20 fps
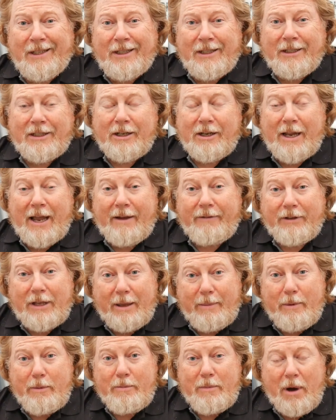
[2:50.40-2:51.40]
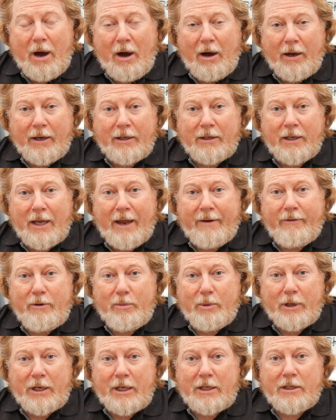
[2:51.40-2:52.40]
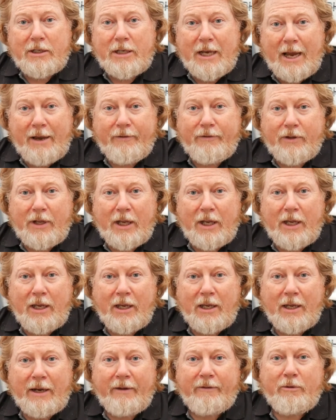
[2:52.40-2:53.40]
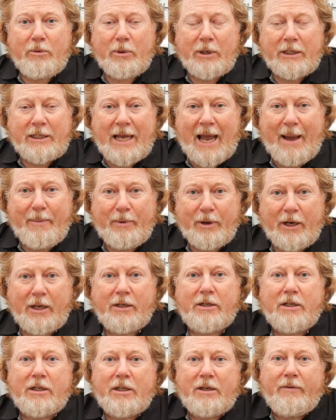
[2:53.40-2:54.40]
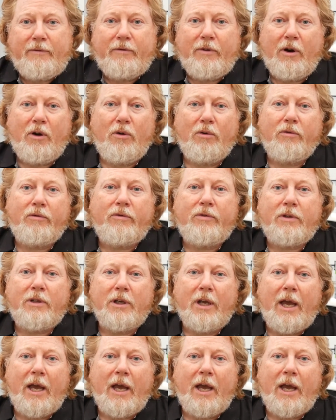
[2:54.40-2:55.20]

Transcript: So you have to keep in mind that everybody's safety and everybody's happiness is involved,